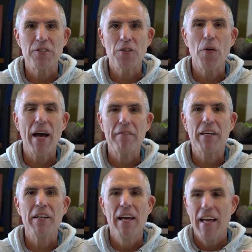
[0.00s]
so
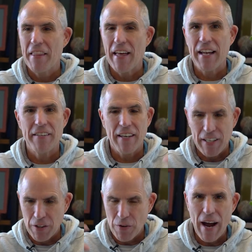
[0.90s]
heavy that
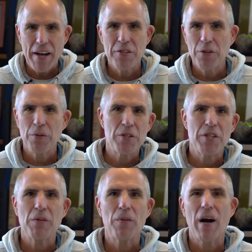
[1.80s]
it crashed through the
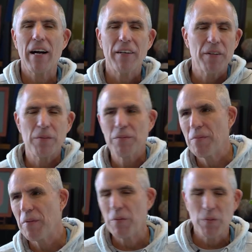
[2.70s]
sheetrock or
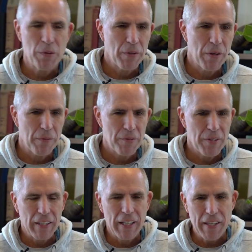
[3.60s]
the
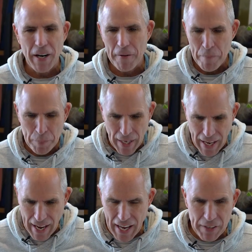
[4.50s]
ceiling there
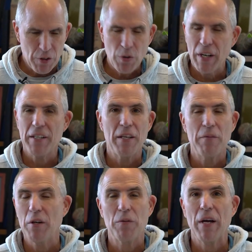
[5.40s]
and created,
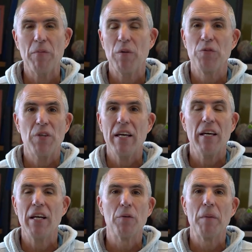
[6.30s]
it was
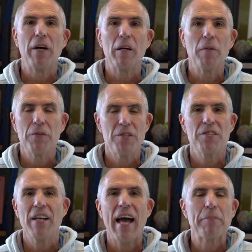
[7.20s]
irreparable, it was
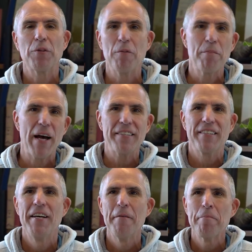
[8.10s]
just an absolute mess.